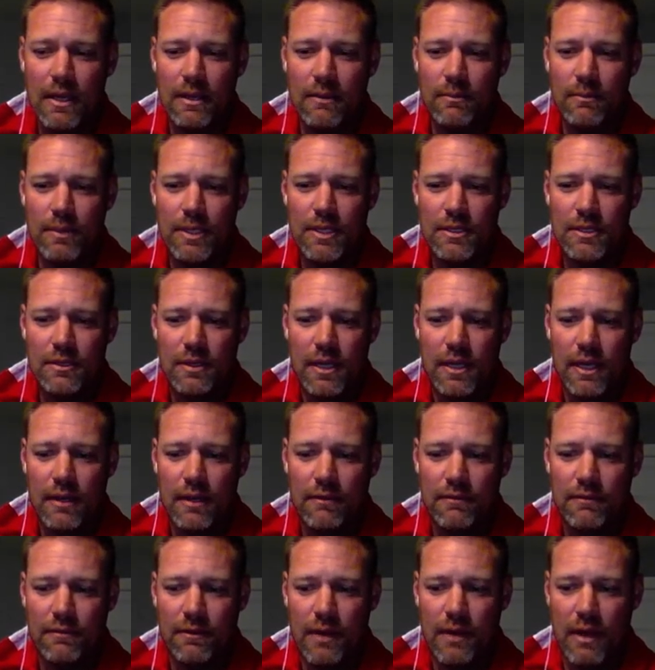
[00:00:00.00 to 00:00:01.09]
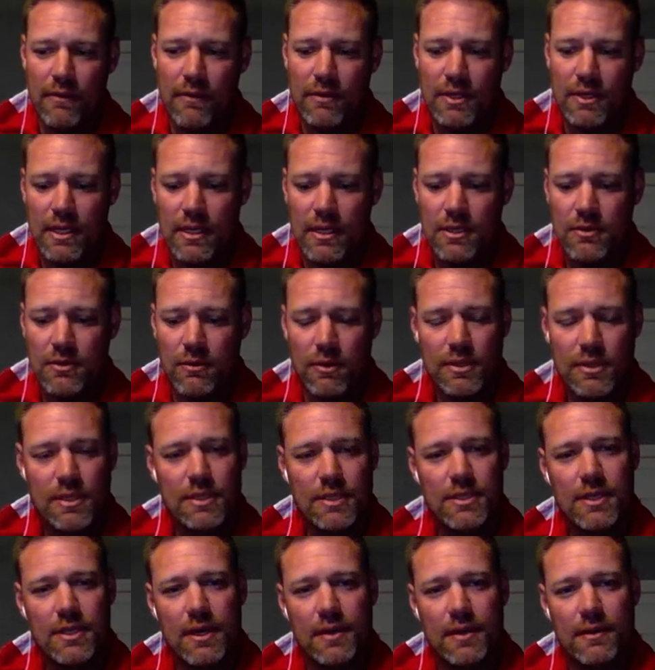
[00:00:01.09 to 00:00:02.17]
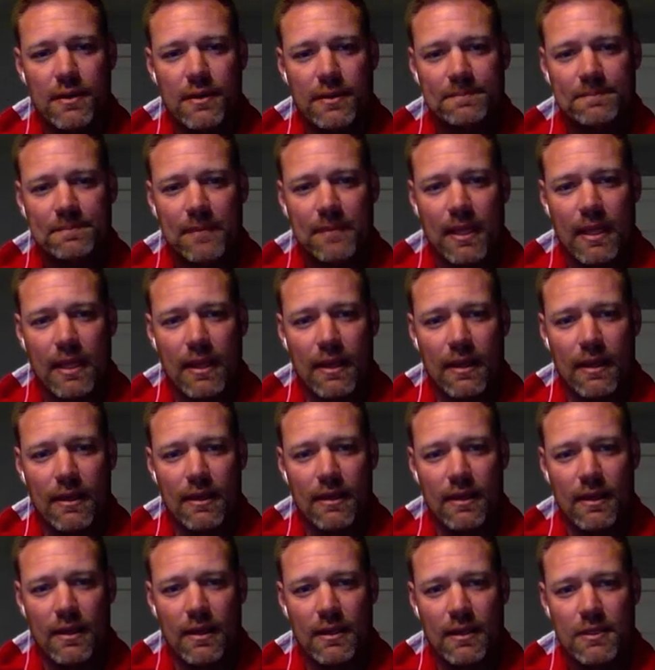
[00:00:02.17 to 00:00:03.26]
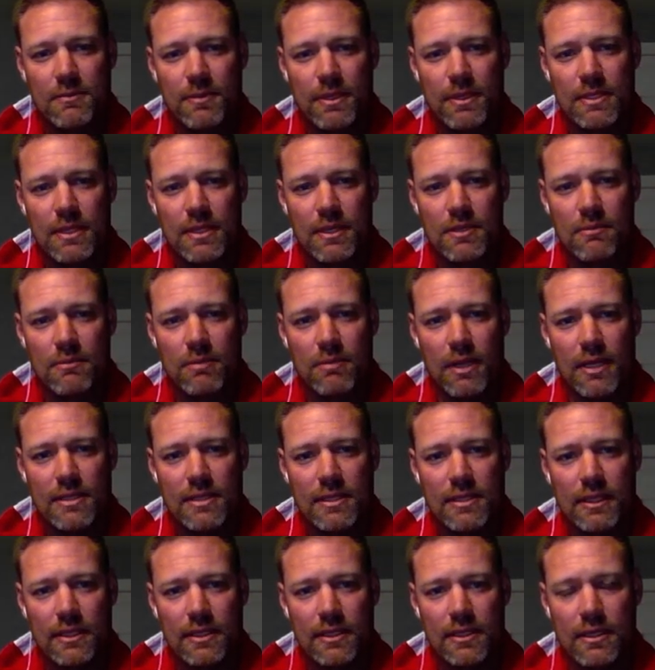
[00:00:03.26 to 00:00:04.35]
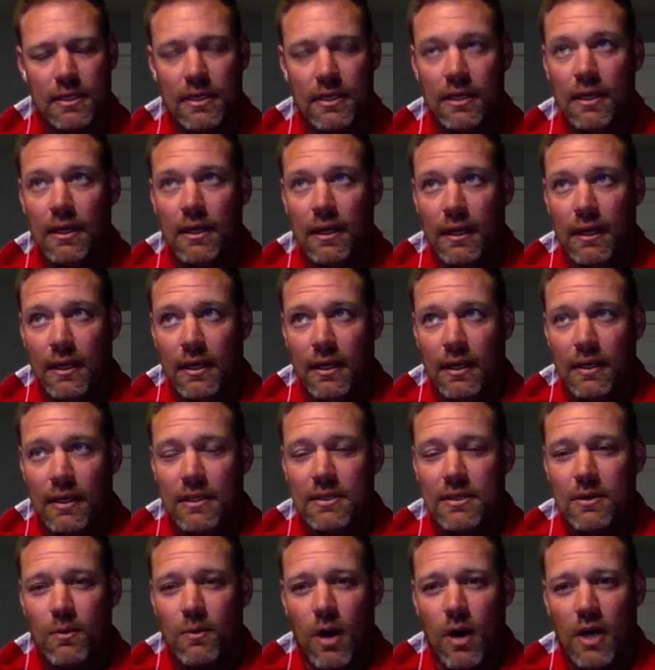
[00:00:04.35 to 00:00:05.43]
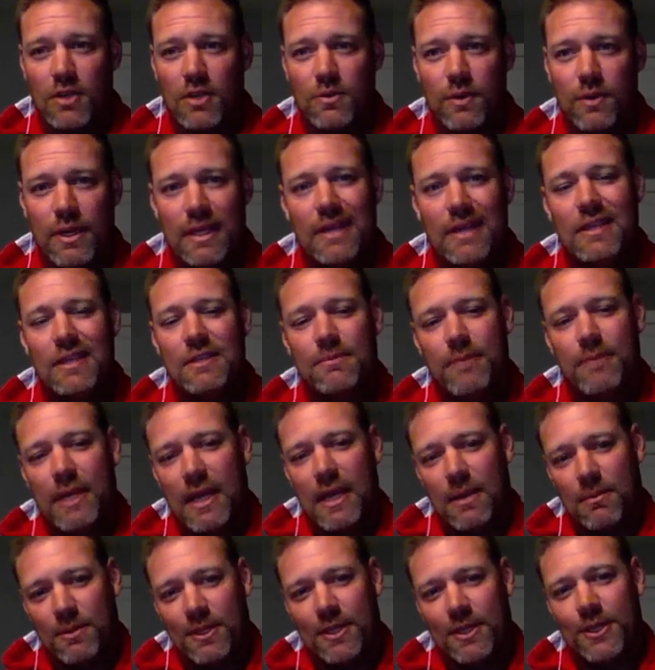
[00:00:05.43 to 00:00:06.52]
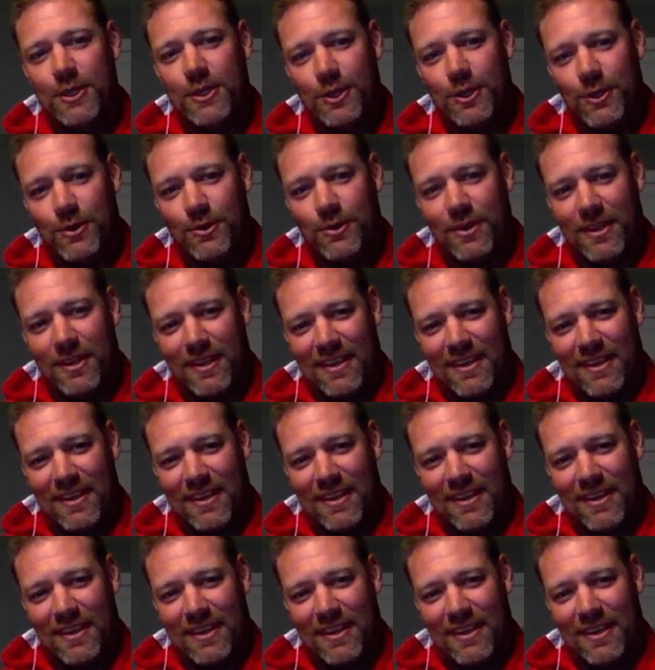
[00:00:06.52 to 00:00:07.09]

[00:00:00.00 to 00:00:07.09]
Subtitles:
we just kind of gravitated towards each other. And it's been such a blessing to watch what he's been able to do,